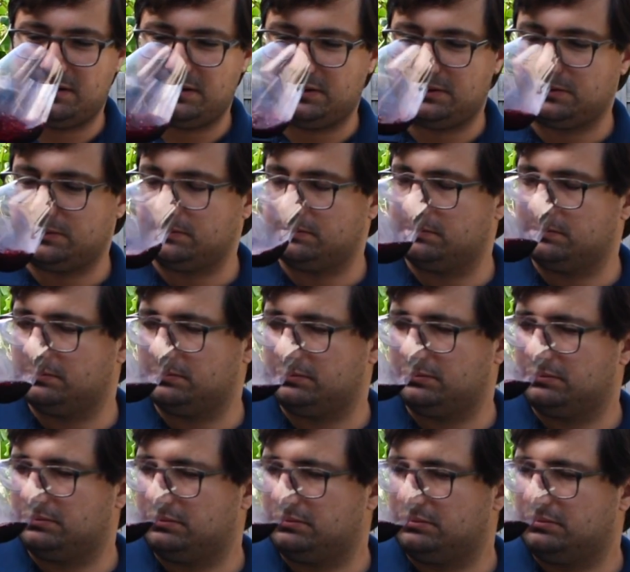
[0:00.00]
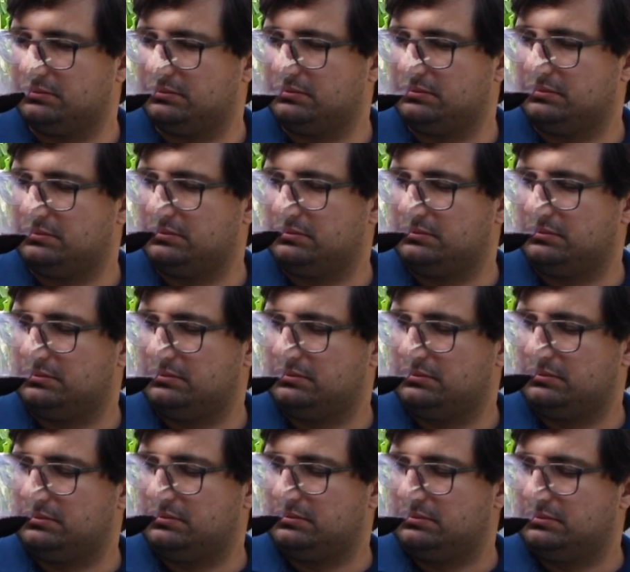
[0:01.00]

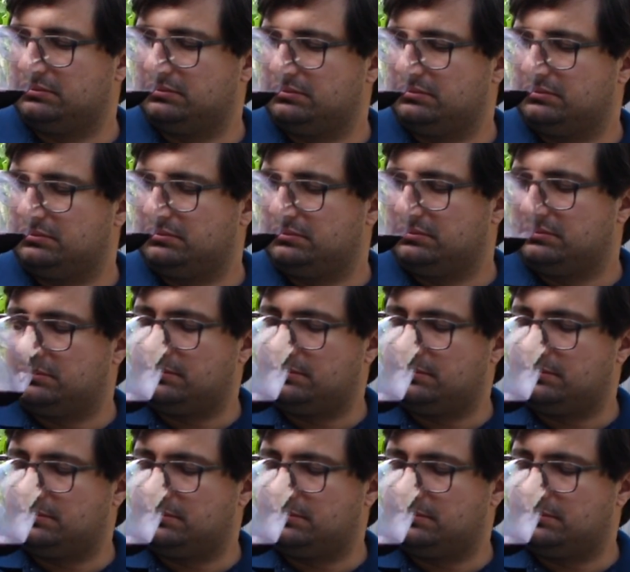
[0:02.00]
No one is speaking in this clip.